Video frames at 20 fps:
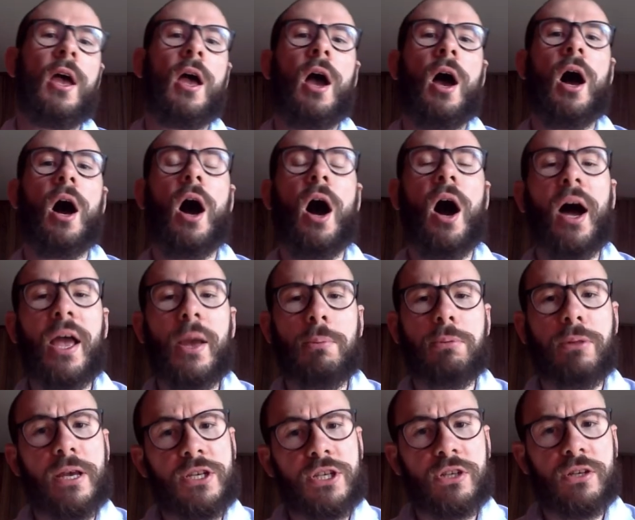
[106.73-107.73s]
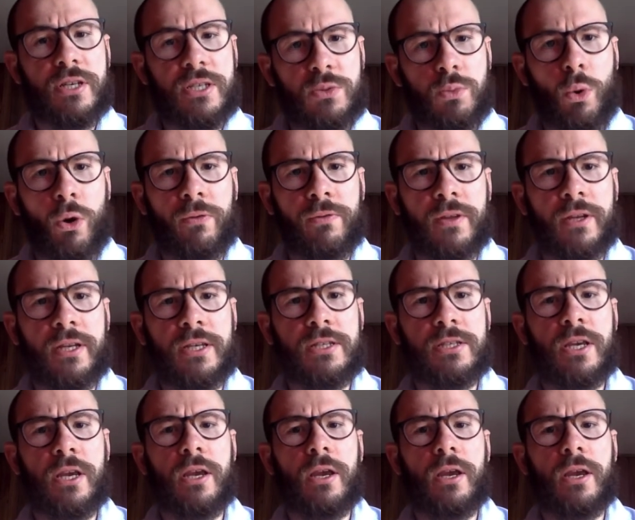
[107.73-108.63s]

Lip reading: A higher pleasure is one that is